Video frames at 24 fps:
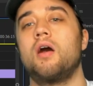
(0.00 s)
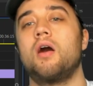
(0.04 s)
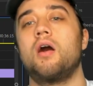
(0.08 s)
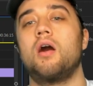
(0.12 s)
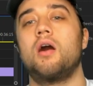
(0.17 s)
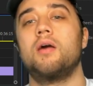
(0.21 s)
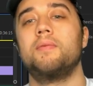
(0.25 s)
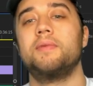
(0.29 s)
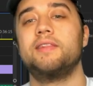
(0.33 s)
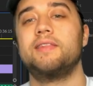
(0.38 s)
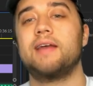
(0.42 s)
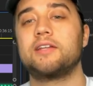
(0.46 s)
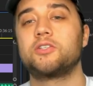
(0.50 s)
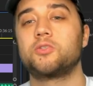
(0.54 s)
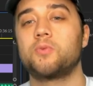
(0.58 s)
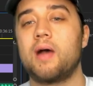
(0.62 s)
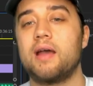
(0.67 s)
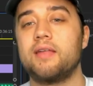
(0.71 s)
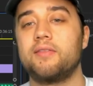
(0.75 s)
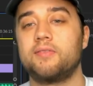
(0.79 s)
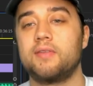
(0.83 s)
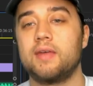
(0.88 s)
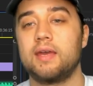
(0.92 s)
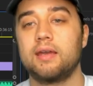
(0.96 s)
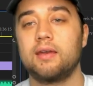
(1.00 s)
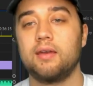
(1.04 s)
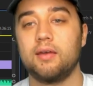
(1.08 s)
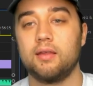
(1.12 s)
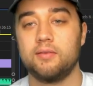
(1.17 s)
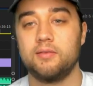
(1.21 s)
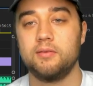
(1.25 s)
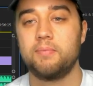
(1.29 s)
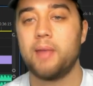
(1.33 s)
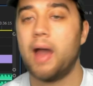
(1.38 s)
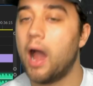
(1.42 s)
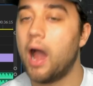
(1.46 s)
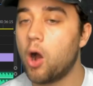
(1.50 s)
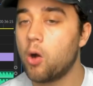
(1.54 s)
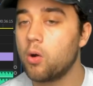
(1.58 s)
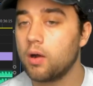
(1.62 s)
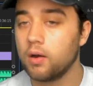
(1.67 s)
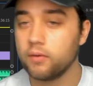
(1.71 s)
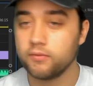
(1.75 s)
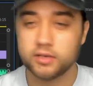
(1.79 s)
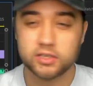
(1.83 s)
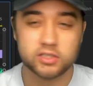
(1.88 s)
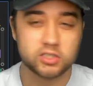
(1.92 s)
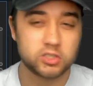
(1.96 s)
And that's why I think the
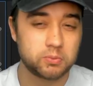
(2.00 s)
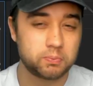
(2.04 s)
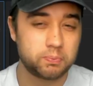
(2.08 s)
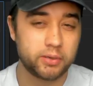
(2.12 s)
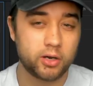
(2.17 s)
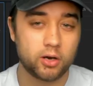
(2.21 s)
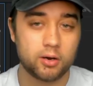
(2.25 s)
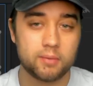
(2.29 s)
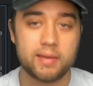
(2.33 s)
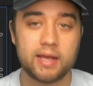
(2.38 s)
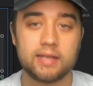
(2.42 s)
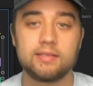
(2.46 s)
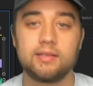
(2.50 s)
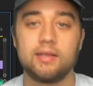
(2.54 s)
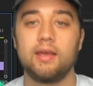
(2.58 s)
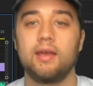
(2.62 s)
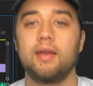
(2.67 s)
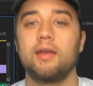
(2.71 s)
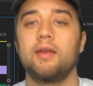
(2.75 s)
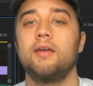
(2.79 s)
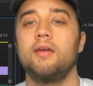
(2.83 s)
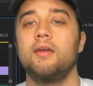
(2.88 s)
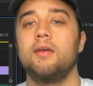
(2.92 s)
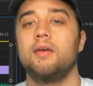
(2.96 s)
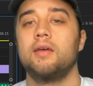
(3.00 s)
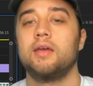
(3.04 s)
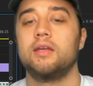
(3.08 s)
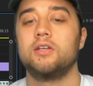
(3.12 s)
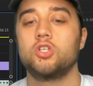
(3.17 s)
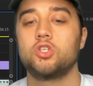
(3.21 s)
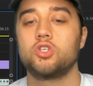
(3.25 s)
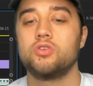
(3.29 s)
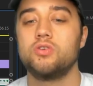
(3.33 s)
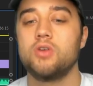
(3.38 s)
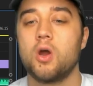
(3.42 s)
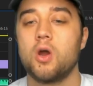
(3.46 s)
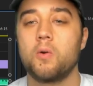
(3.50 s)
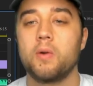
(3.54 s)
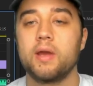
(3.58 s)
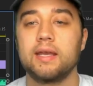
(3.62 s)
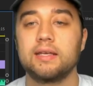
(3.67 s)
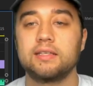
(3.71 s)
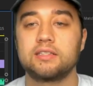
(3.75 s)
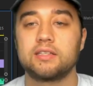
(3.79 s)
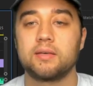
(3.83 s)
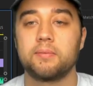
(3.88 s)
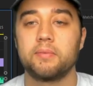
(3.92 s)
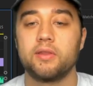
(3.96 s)
power of experimenting and just
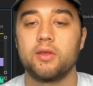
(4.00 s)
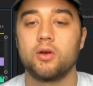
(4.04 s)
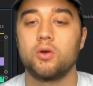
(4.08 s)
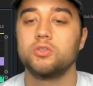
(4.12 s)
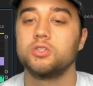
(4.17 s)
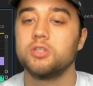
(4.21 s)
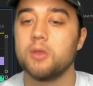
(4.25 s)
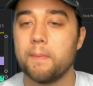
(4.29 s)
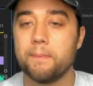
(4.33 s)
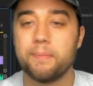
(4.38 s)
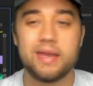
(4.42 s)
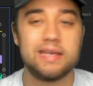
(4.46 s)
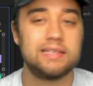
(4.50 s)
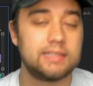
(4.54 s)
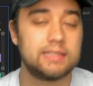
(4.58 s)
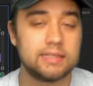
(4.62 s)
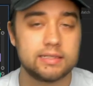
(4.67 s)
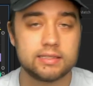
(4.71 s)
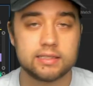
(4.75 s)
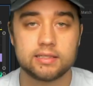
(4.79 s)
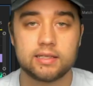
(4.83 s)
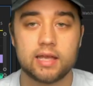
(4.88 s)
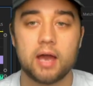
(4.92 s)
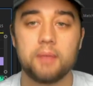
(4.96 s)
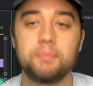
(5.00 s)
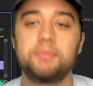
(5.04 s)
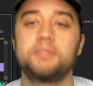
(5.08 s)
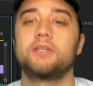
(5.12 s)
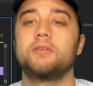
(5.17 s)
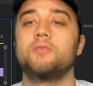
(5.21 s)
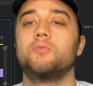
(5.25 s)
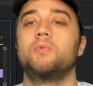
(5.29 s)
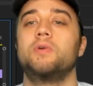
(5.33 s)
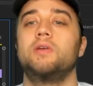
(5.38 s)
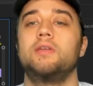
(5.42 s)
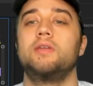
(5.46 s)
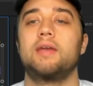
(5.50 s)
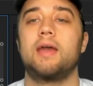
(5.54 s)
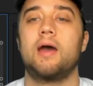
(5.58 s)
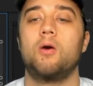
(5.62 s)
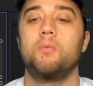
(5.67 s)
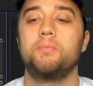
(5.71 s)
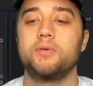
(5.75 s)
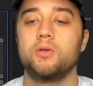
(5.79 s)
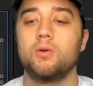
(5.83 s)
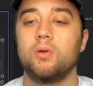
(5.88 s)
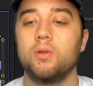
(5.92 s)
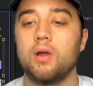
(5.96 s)
knowing some of those basic steps can really
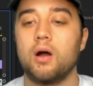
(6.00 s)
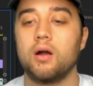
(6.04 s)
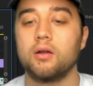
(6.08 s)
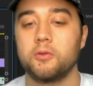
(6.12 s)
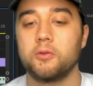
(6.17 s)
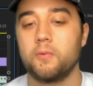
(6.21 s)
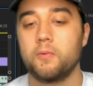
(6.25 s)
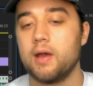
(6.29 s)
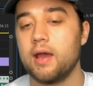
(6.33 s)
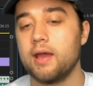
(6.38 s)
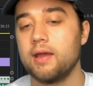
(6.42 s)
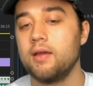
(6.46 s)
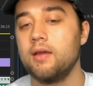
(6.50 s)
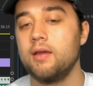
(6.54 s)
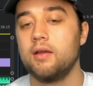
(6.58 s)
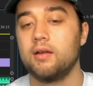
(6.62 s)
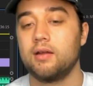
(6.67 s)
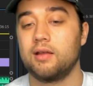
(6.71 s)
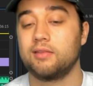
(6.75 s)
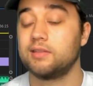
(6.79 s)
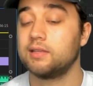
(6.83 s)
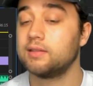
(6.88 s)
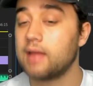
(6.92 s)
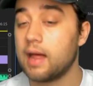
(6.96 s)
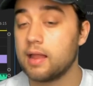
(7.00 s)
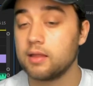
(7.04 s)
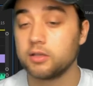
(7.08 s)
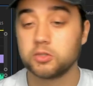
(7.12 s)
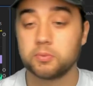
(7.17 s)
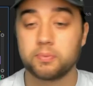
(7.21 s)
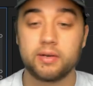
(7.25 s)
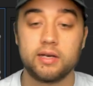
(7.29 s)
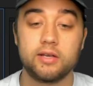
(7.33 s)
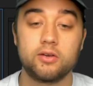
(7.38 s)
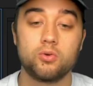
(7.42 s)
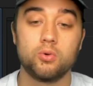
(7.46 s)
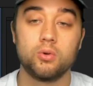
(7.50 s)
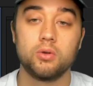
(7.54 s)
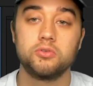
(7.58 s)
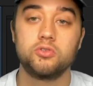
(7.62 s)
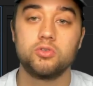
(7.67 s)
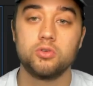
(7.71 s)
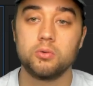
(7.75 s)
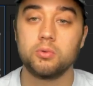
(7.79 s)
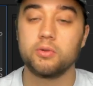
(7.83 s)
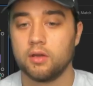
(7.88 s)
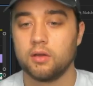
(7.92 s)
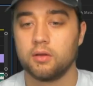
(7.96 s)
help you along the way. I think that looks pretty cool
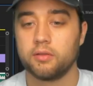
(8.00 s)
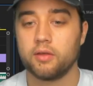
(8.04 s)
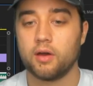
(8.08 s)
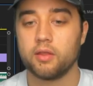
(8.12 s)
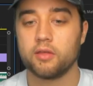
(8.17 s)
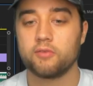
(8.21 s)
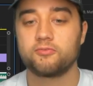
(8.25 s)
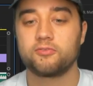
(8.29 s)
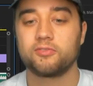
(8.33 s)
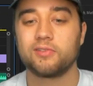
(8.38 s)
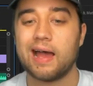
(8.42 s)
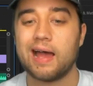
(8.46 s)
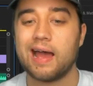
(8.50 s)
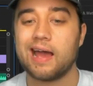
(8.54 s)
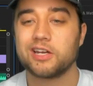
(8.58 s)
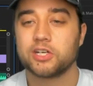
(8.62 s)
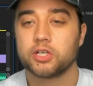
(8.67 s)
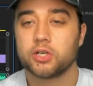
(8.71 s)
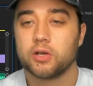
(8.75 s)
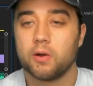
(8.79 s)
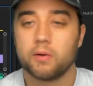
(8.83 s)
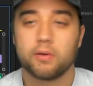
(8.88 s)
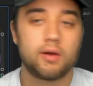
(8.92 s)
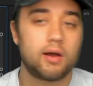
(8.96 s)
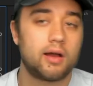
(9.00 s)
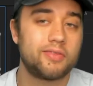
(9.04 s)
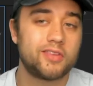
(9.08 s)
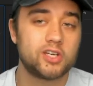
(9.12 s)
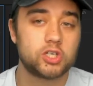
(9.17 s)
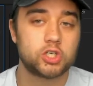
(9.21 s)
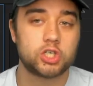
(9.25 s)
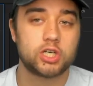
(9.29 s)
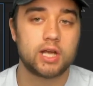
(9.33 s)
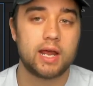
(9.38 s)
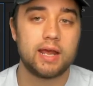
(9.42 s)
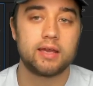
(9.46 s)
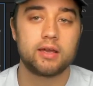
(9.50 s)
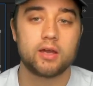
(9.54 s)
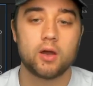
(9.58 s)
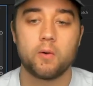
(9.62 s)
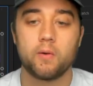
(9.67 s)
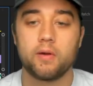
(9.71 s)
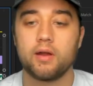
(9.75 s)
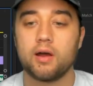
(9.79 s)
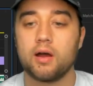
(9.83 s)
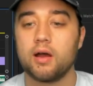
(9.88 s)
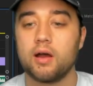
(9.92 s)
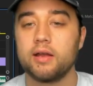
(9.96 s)
too. All the flash going on, the shake
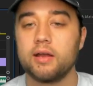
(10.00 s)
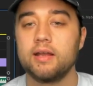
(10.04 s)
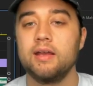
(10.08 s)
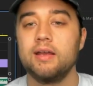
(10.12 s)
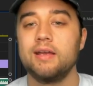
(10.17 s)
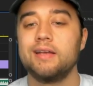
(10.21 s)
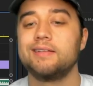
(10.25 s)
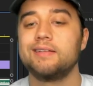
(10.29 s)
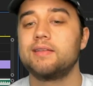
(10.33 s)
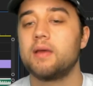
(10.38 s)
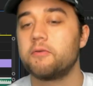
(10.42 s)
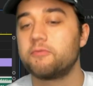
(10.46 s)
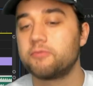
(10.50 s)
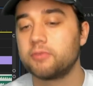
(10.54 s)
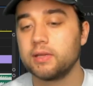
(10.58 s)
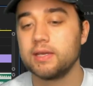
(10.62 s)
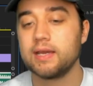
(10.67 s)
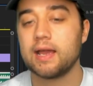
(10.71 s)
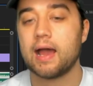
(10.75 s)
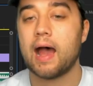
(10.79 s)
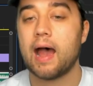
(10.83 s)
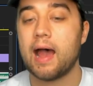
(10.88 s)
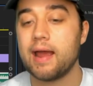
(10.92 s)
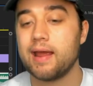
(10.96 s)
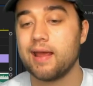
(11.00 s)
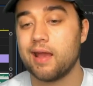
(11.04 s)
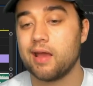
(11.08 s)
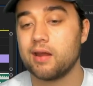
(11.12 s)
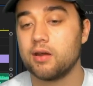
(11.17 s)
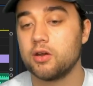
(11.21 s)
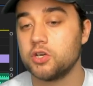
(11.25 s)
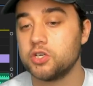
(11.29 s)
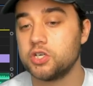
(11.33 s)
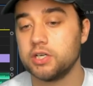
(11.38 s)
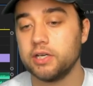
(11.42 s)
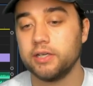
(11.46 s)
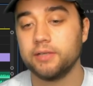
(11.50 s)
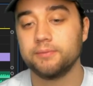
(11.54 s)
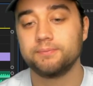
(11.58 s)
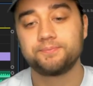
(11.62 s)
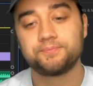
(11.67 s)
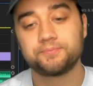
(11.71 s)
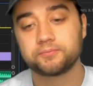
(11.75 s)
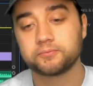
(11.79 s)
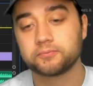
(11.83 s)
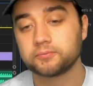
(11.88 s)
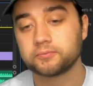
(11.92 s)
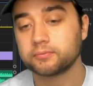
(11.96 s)
going on, definitely high energy.
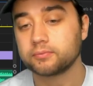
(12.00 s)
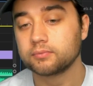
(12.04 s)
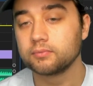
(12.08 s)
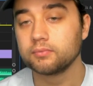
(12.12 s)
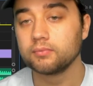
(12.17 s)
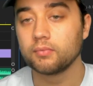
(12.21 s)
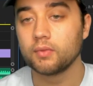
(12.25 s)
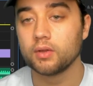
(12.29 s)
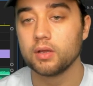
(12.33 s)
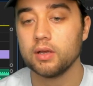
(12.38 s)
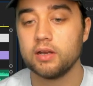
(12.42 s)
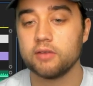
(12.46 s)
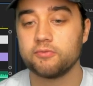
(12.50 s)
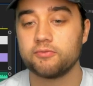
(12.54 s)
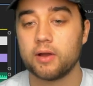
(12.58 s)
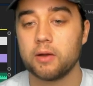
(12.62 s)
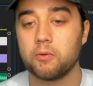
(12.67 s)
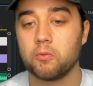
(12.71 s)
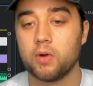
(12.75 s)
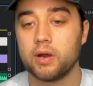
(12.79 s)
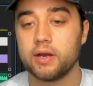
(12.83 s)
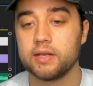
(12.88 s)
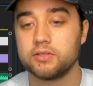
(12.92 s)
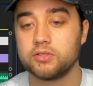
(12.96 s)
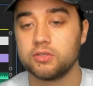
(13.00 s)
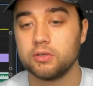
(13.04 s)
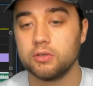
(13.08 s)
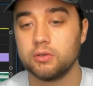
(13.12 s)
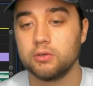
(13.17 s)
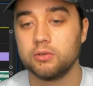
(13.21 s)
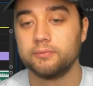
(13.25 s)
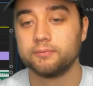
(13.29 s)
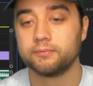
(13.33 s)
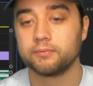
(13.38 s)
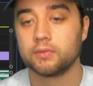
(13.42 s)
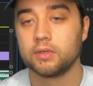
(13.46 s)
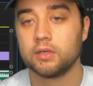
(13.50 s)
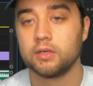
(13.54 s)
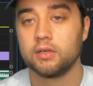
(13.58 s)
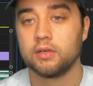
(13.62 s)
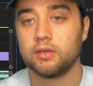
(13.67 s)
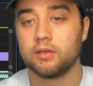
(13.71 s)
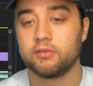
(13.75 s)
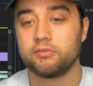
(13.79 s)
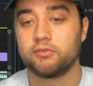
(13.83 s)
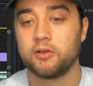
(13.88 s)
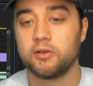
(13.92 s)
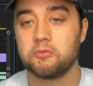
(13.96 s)
And if I wanted
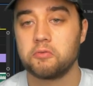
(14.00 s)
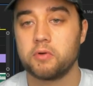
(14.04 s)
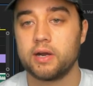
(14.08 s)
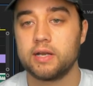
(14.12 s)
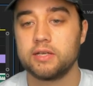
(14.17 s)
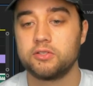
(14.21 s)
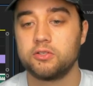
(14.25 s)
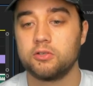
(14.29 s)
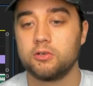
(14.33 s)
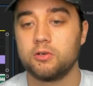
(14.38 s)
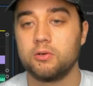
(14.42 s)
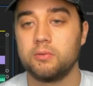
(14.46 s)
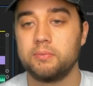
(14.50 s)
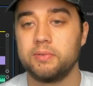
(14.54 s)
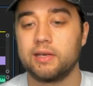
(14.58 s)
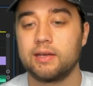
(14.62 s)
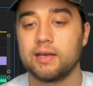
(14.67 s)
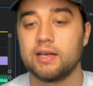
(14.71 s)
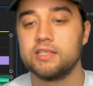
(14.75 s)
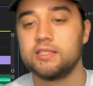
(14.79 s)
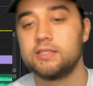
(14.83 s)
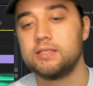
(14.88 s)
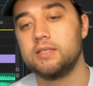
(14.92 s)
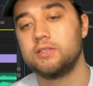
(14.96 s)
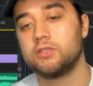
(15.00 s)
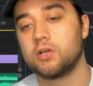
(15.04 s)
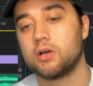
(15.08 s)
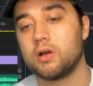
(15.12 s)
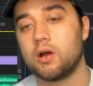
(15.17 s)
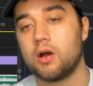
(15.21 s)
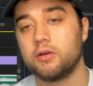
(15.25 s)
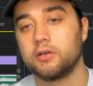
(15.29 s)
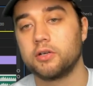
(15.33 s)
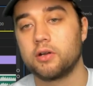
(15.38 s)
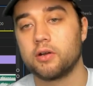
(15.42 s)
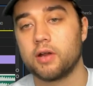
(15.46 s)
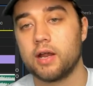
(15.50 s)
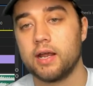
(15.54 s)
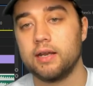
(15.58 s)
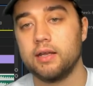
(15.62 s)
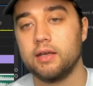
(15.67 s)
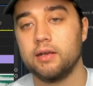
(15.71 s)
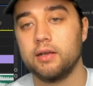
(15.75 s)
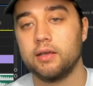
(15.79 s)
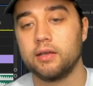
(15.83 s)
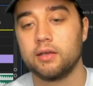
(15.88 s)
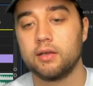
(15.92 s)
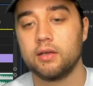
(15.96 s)
to, because these are
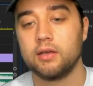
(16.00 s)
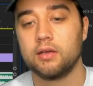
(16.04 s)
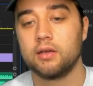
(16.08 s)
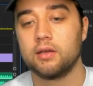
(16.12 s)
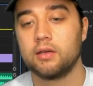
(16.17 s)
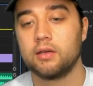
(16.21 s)
ungraded,